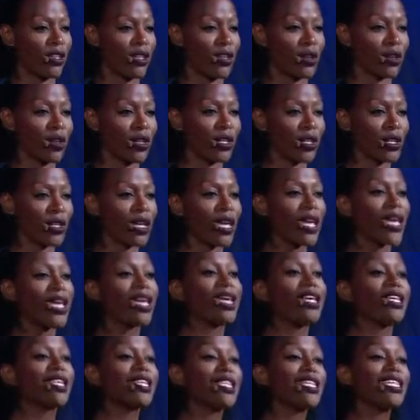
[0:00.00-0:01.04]
New York.
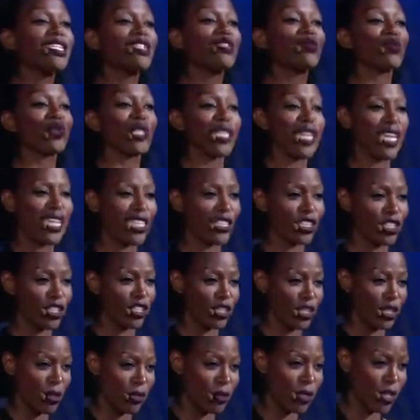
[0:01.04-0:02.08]
These
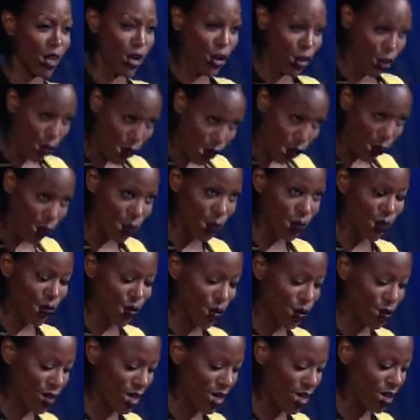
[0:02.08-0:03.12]
relationships are home
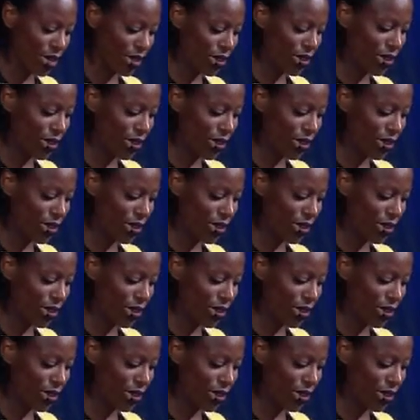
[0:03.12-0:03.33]
for me.